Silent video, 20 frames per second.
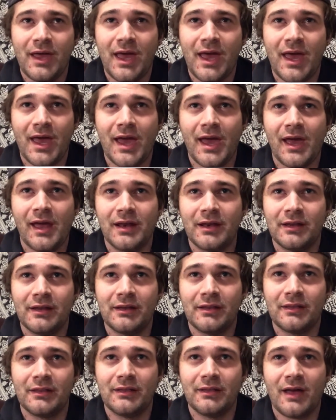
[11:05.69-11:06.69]
and
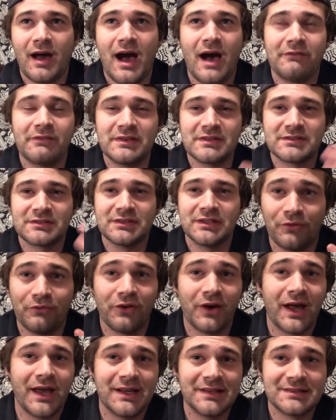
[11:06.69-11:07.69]
obviously
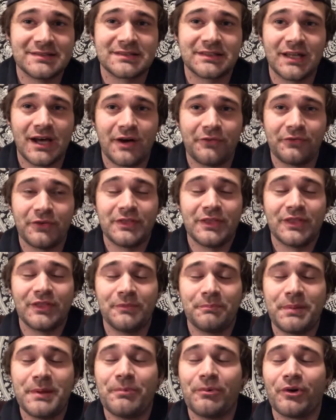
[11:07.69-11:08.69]
related stuff,
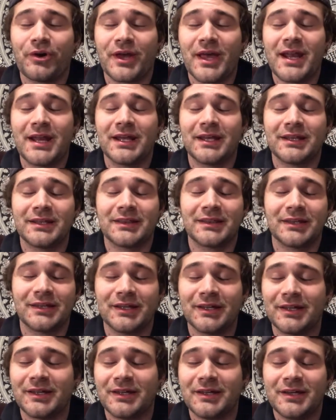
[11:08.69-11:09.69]
and people are getting
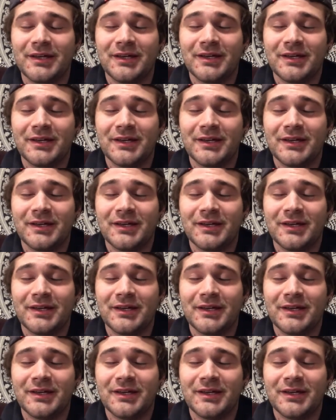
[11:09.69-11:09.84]
the